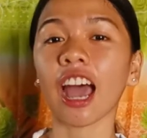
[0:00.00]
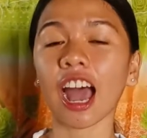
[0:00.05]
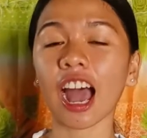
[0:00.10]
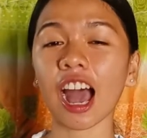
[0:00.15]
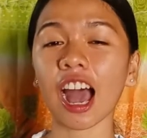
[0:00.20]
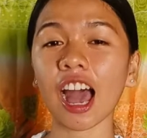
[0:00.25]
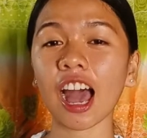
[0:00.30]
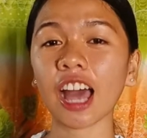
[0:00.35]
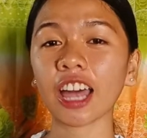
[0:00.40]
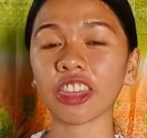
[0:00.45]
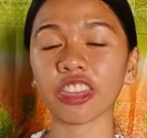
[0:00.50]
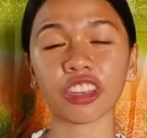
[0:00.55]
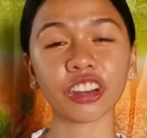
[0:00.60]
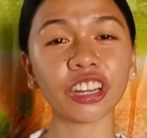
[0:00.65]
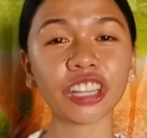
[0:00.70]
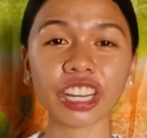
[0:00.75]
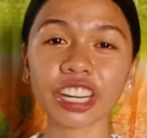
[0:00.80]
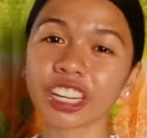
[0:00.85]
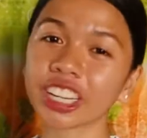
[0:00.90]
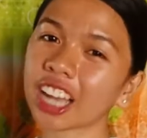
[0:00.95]
a
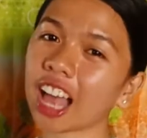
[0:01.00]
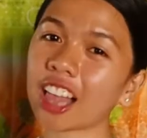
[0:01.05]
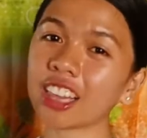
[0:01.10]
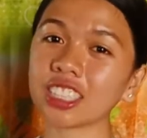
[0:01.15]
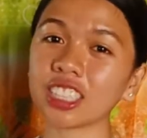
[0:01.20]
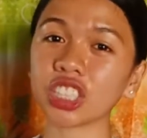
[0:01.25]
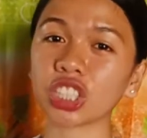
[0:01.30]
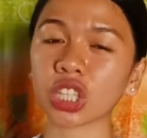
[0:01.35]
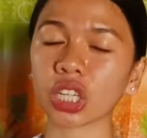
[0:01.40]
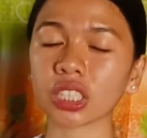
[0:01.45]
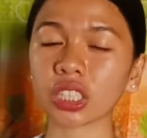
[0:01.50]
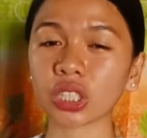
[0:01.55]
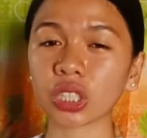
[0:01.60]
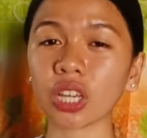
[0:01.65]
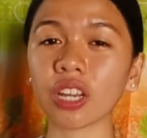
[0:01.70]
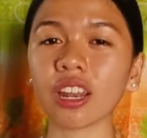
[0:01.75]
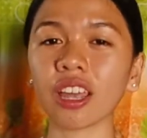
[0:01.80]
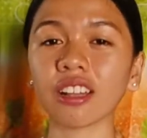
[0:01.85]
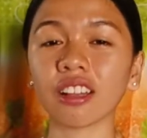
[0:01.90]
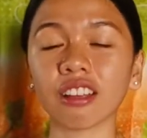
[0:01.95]
third-year college
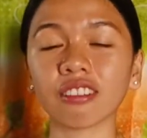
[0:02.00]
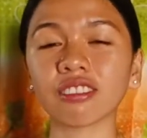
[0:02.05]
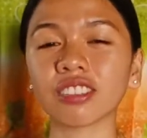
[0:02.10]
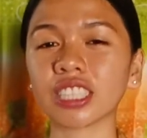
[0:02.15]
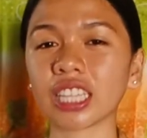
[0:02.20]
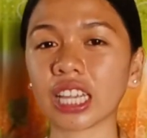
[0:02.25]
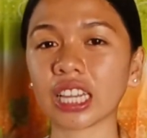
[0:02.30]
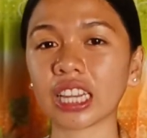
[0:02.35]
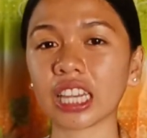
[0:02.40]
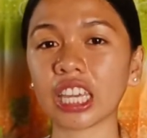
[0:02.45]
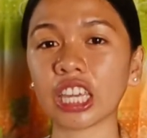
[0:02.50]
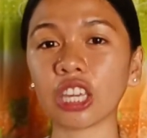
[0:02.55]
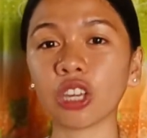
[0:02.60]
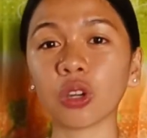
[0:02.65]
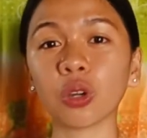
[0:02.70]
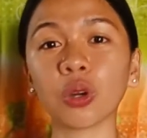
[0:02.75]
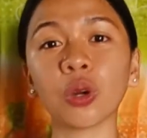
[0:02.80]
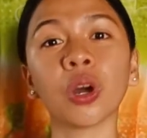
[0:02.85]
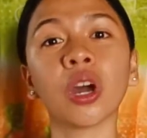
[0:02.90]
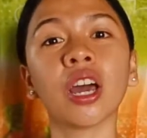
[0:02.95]
student of
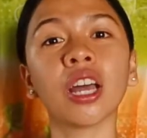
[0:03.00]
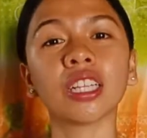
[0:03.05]
CTU,